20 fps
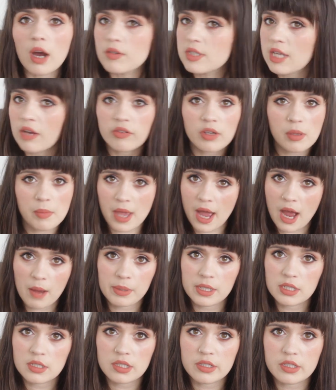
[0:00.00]
I'd definitely be
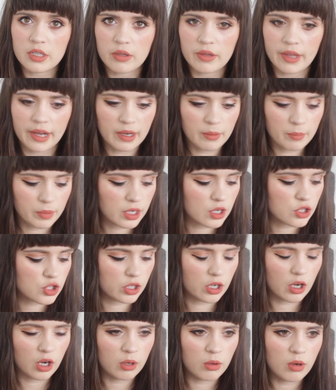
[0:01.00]
happy to do that because,
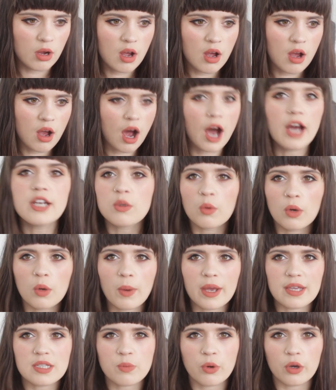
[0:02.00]
you know, I don't want
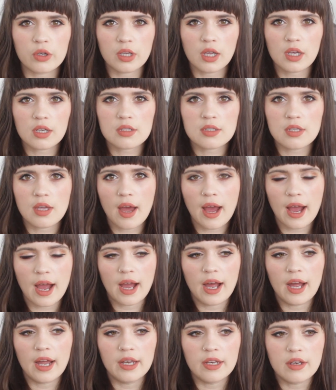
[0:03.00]
to waste product,
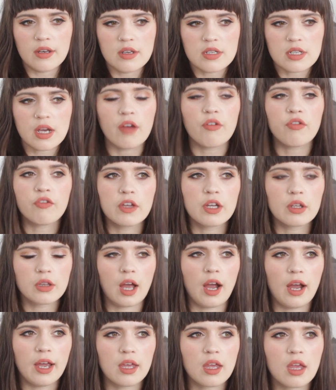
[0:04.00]
and I feel
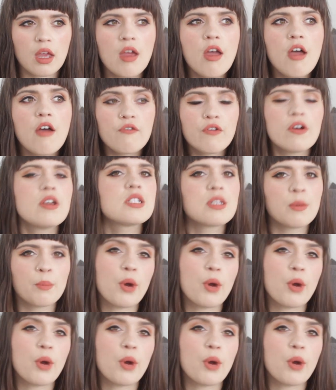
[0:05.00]
like first